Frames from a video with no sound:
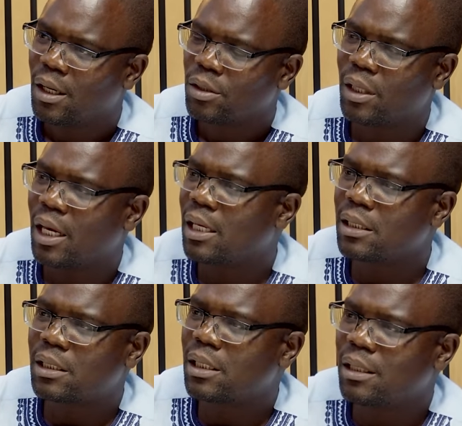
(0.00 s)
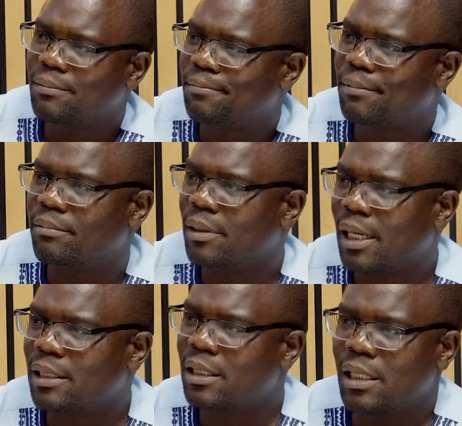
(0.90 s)
So the ANC
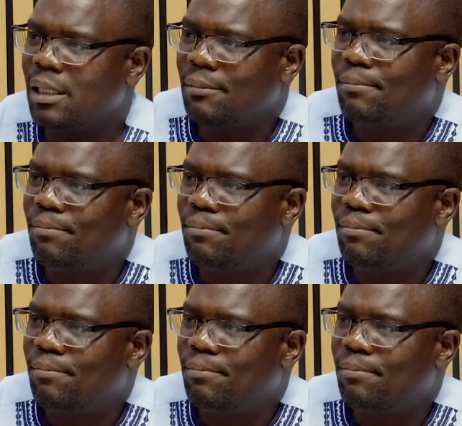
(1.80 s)
has the